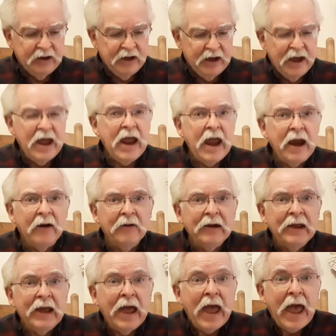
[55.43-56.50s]
a
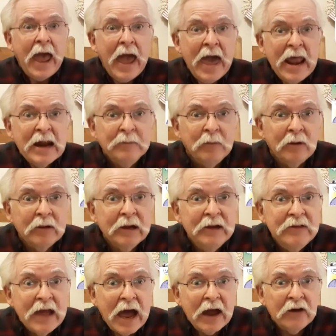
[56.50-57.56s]
hairy animal in
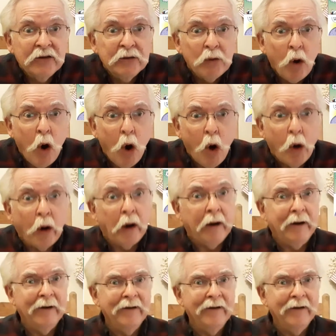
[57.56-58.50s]
that drawer.